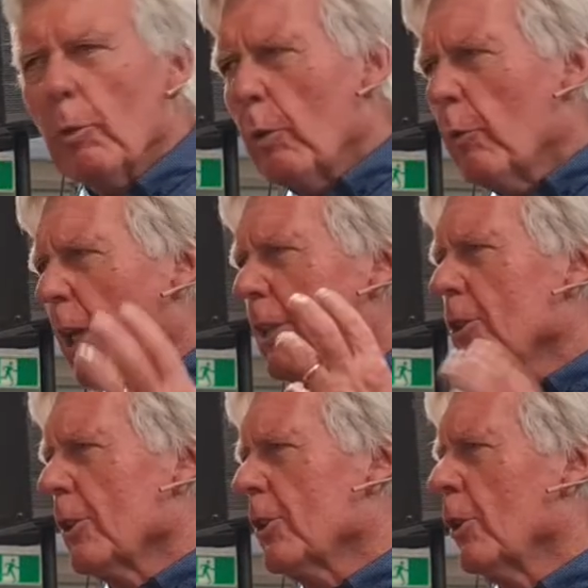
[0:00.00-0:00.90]
And we were
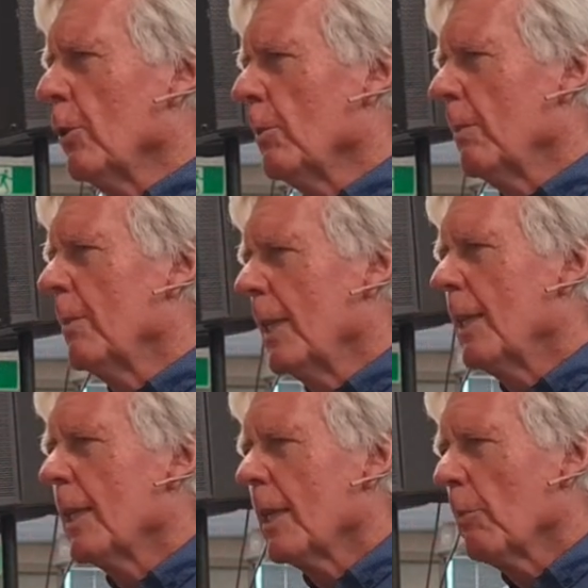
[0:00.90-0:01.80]
relational too.
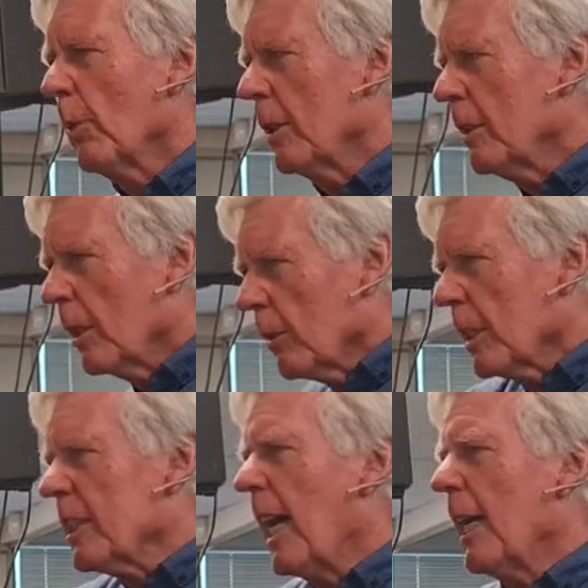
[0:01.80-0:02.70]
But you know,
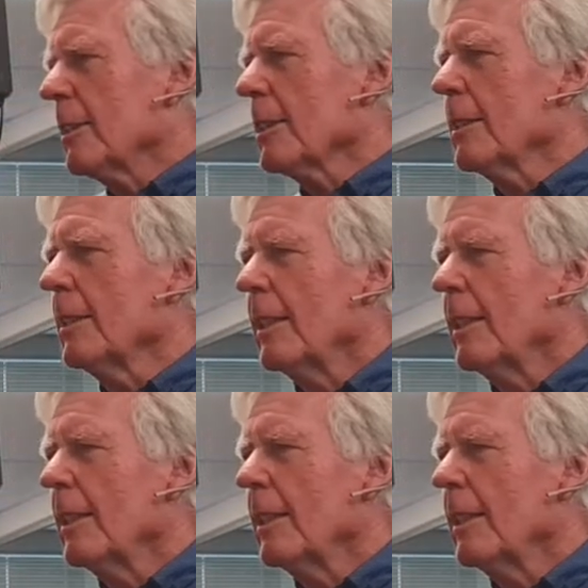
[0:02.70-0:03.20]
the task.